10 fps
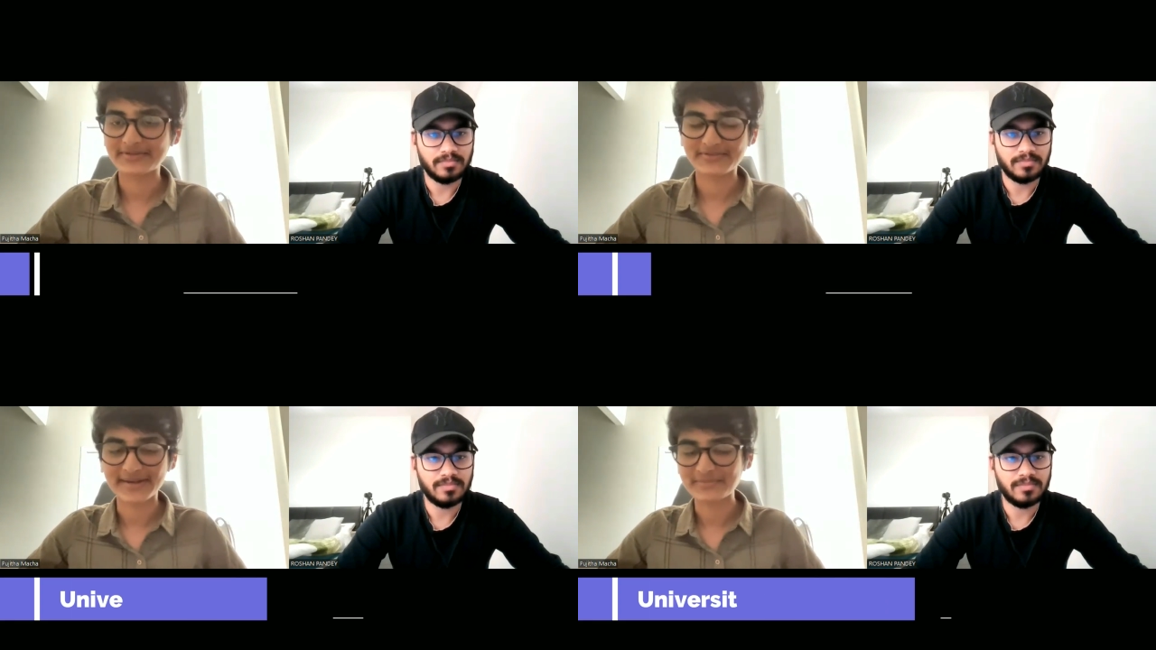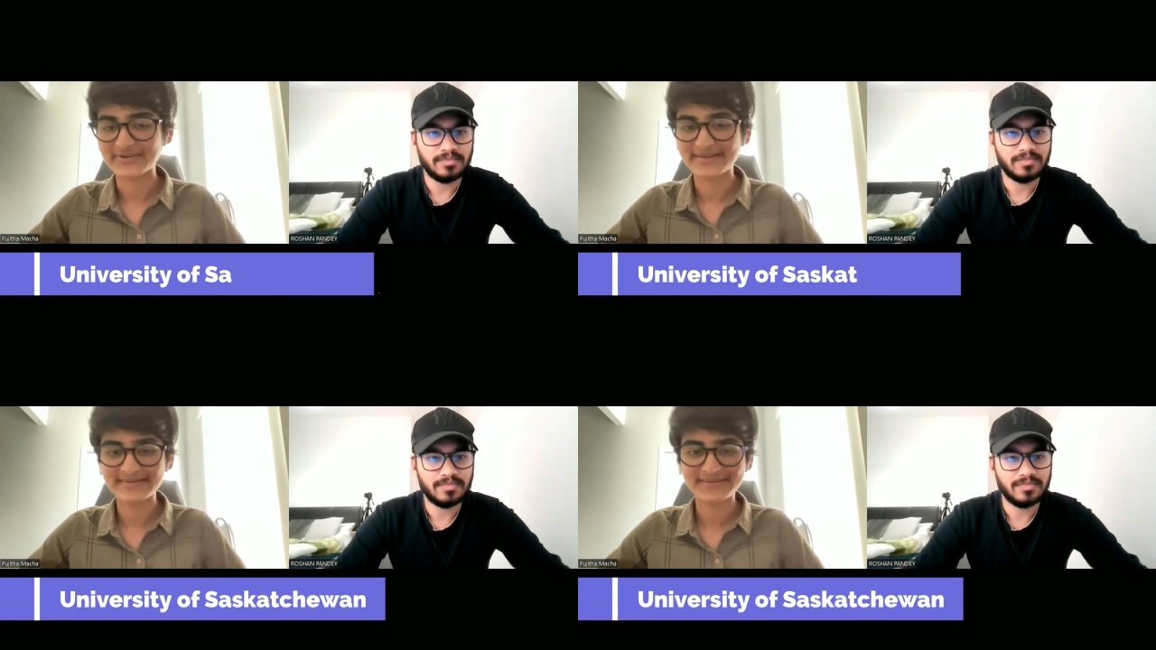Speaker 1: in which I'm
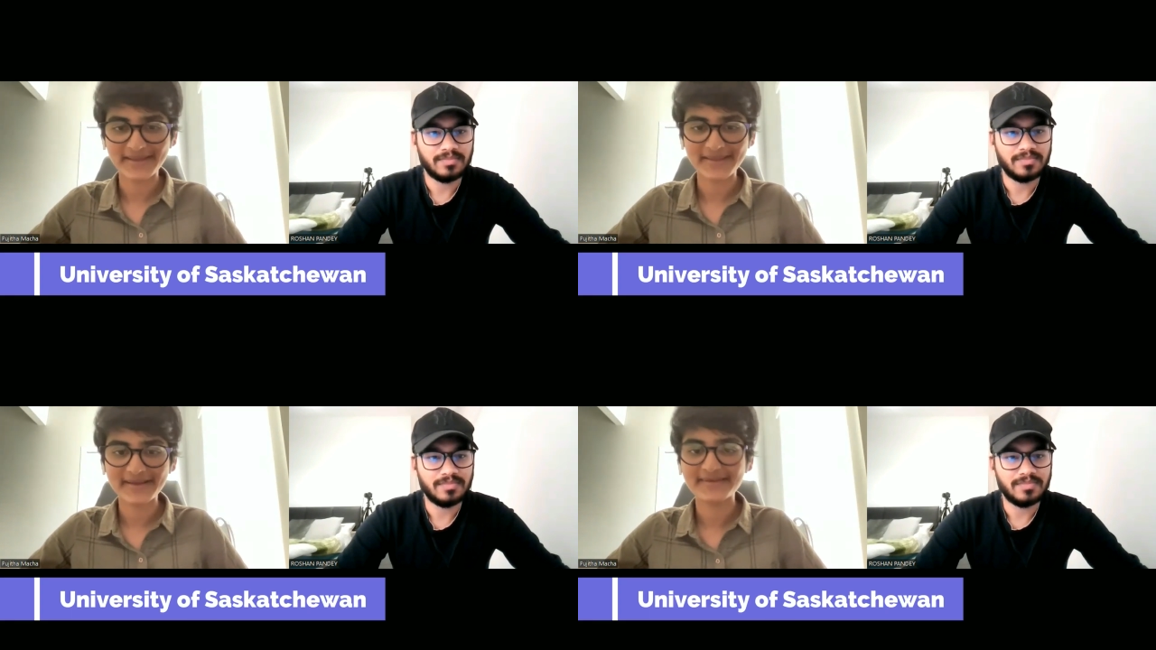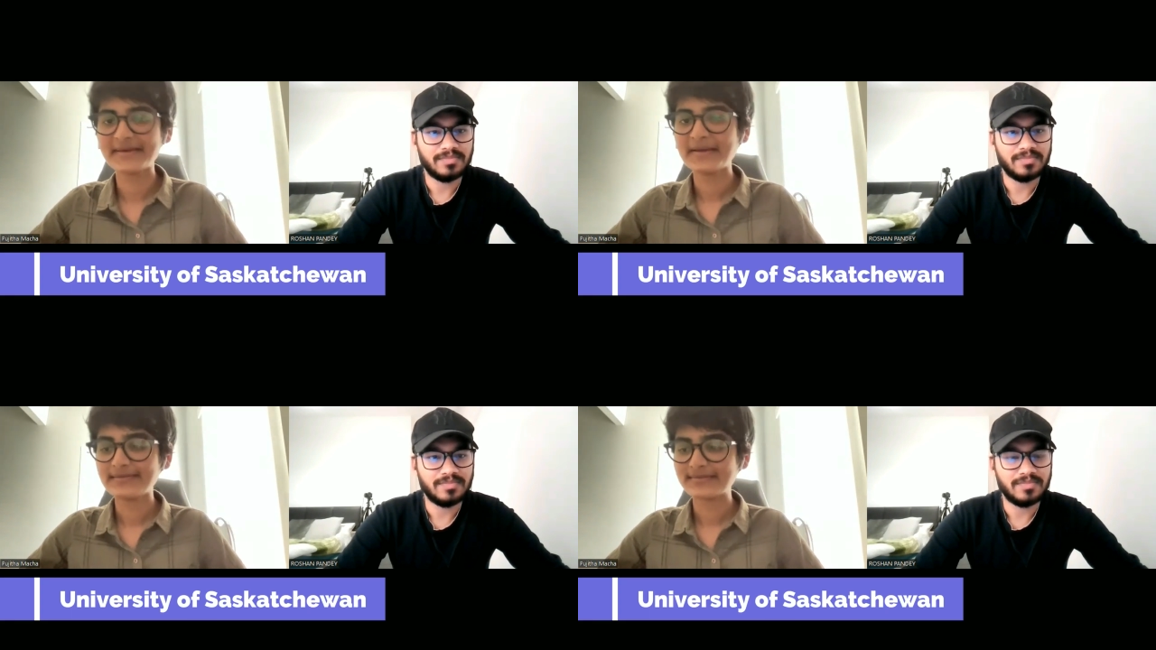currently studying at.
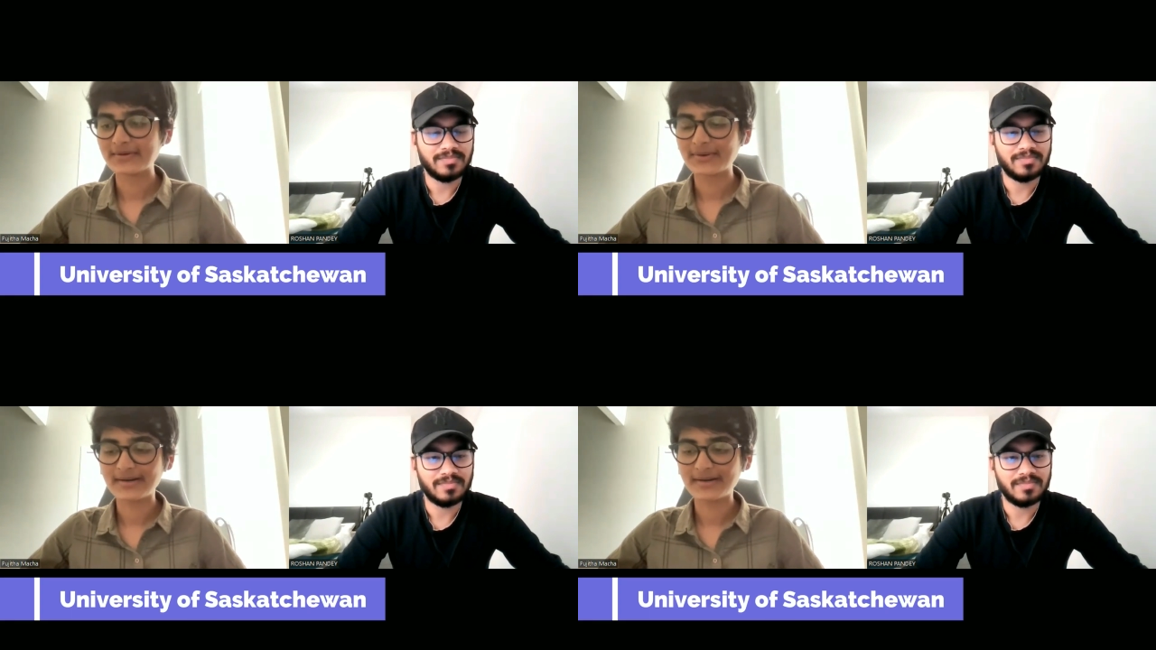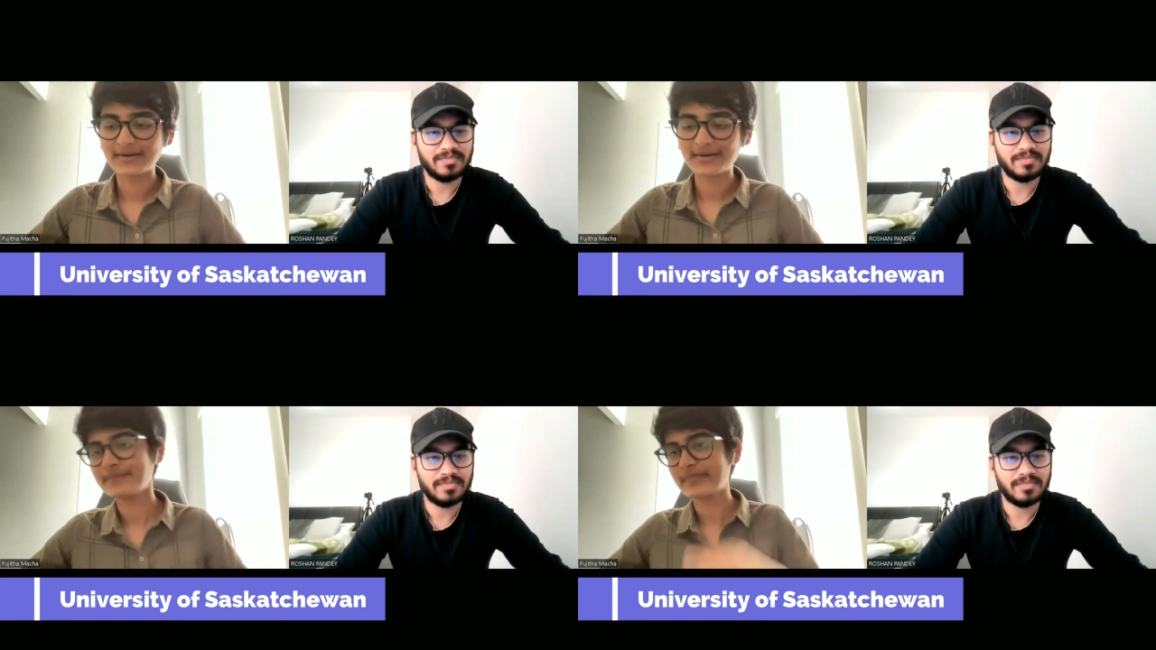So
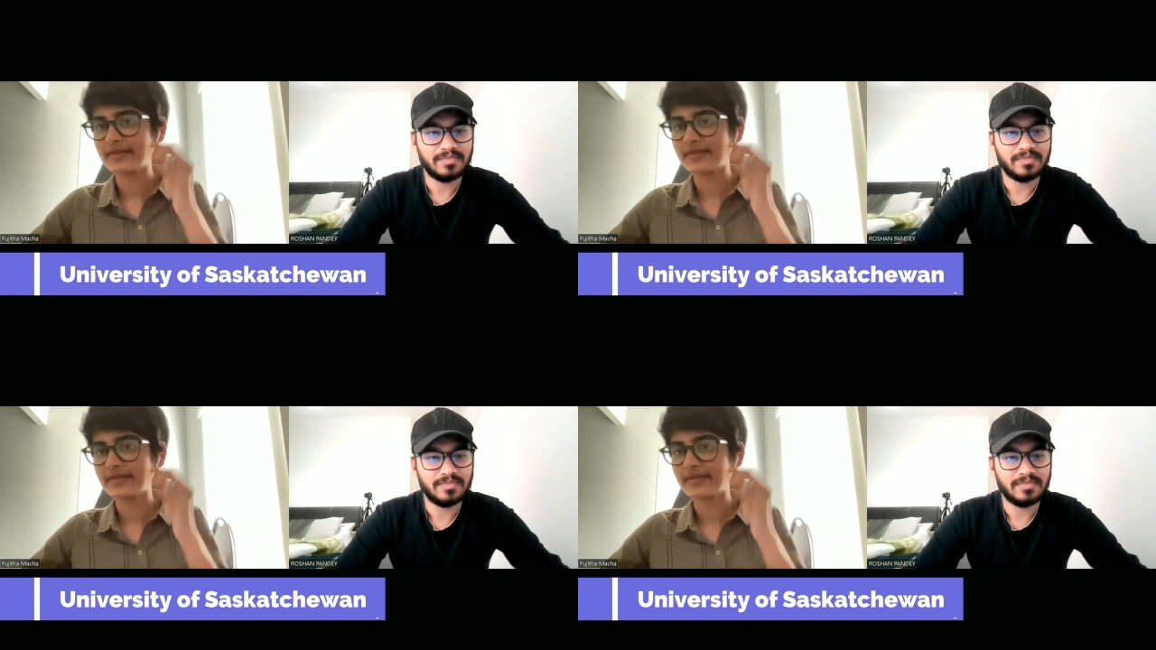um,